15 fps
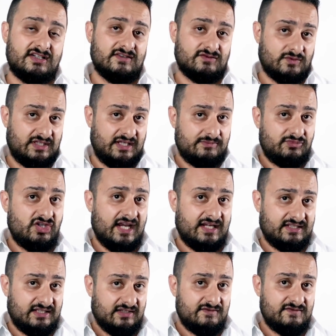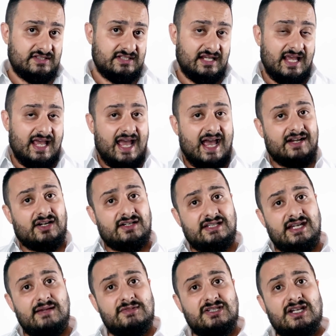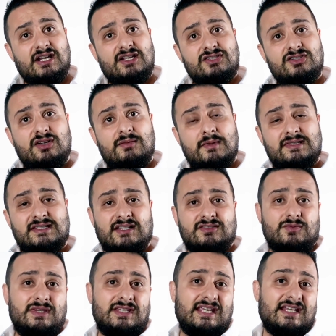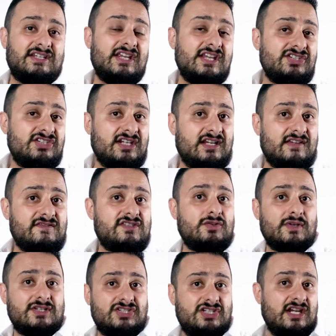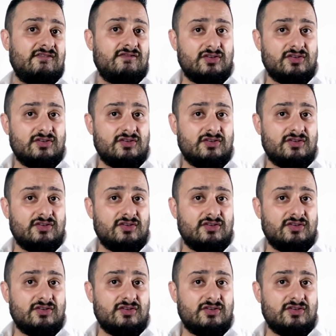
with the objectives and our team's going to concern themselves with the initiatives to achieve those